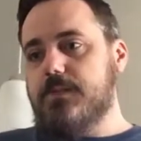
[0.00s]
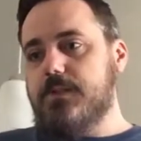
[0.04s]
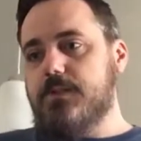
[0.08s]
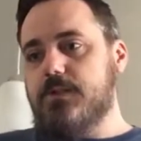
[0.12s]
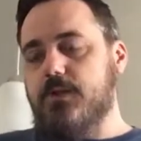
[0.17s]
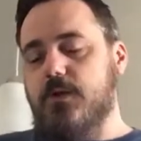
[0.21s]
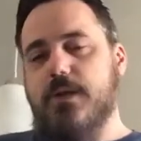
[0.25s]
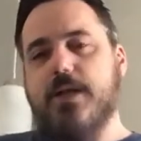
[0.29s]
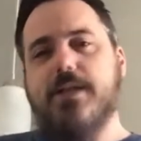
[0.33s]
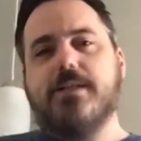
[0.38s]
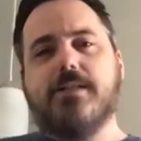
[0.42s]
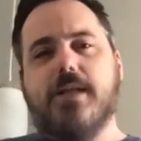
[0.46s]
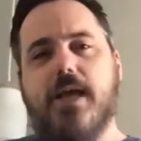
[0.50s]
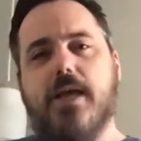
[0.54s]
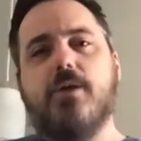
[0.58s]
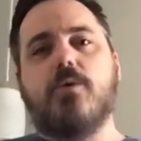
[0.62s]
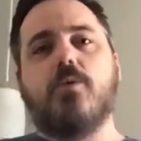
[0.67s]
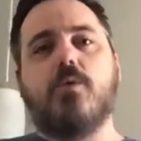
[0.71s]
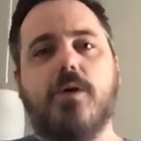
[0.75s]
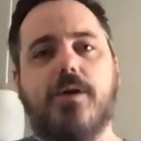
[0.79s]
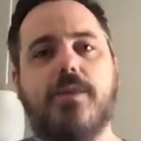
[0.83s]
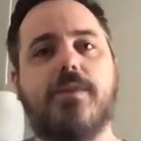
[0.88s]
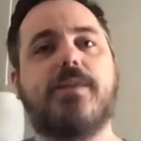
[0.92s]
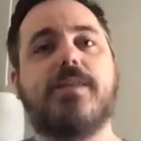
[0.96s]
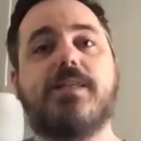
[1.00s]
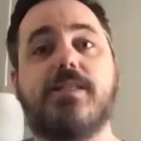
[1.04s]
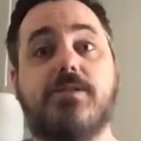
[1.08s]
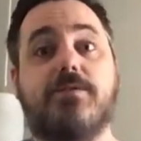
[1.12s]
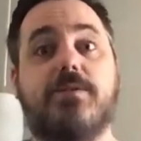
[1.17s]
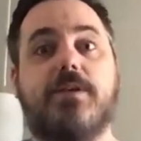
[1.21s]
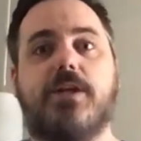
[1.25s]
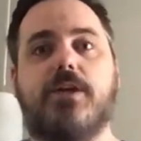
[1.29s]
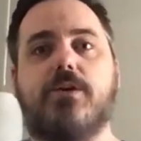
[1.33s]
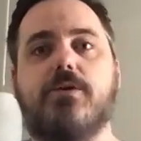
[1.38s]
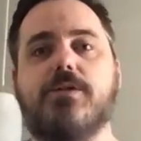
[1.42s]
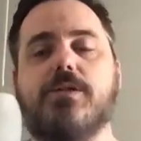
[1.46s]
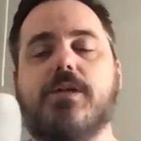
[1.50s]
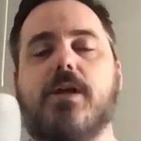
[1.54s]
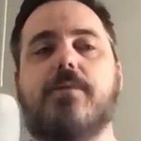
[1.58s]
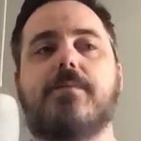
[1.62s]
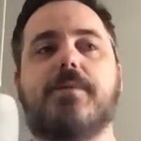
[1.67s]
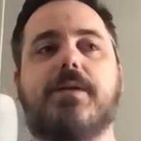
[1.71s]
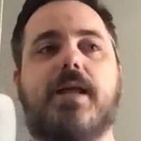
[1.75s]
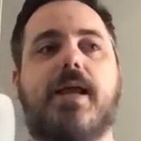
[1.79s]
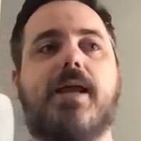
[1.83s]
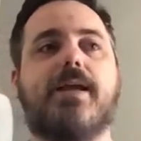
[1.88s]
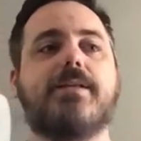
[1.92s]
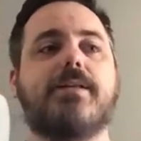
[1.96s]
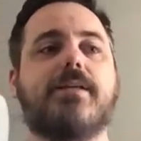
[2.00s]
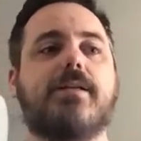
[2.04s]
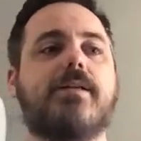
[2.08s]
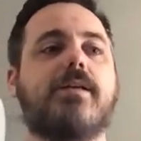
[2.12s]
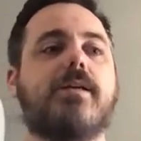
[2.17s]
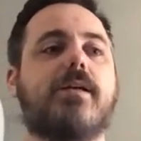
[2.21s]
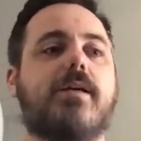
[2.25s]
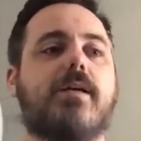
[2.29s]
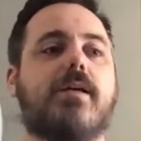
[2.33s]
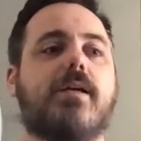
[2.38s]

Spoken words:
So that's kind of where these videos come in handy.